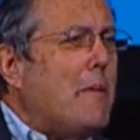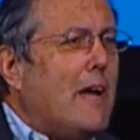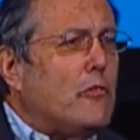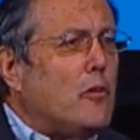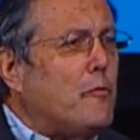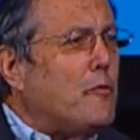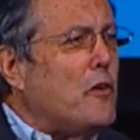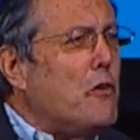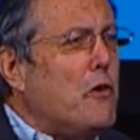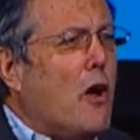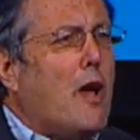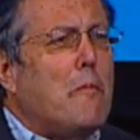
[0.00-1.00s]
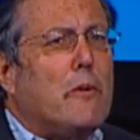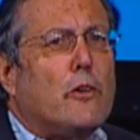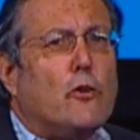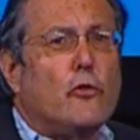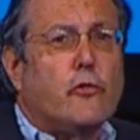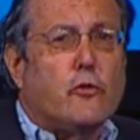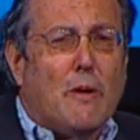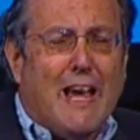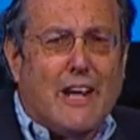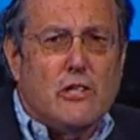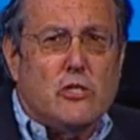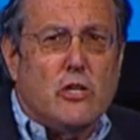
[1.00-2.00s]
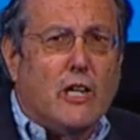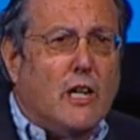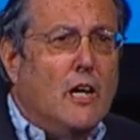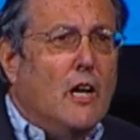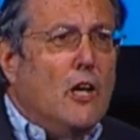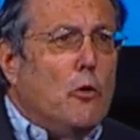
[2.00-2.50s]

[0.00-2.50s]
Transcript: has a phenomenal strategy